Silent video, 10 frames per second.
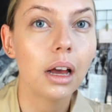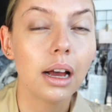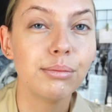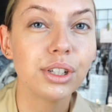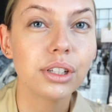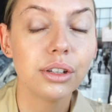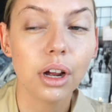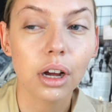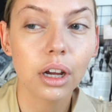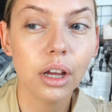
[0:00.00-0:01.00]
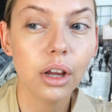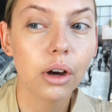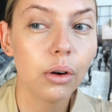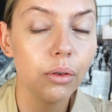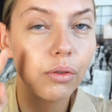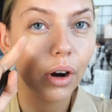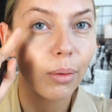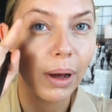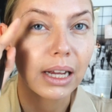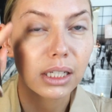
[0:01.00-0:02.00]
I'm just not going to go far
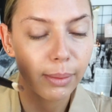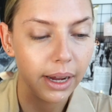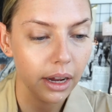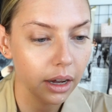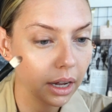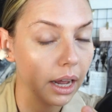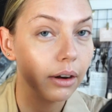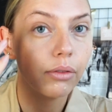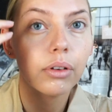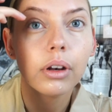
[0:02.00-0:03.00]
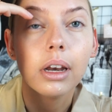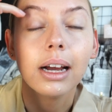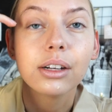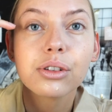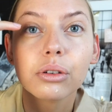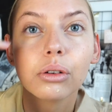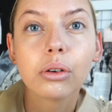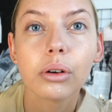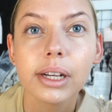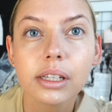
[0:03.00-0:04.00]
past my kind of natural
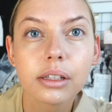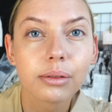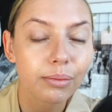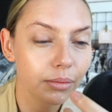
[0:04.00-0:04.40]
crease.